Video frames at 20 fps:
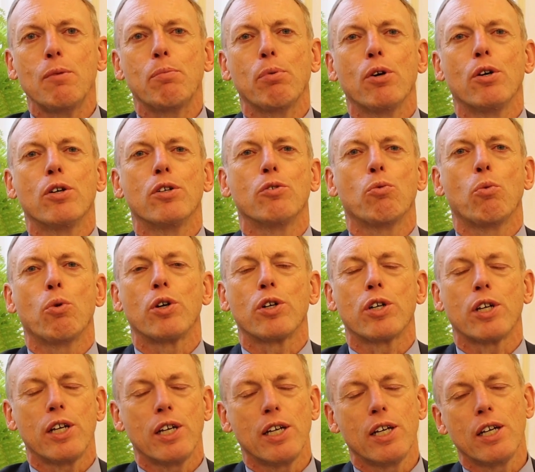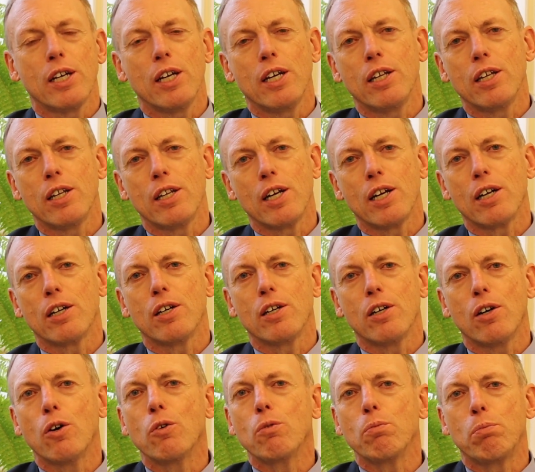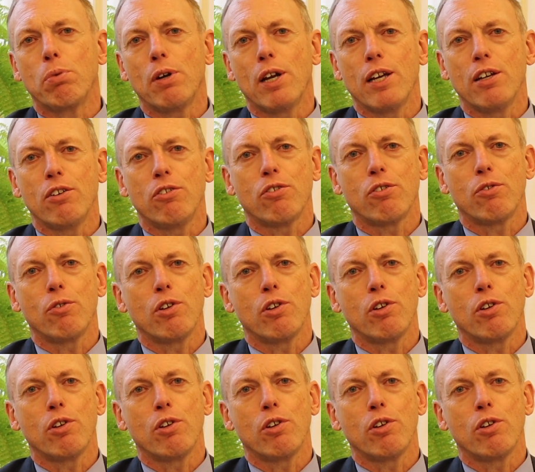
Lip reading: on working in their own place,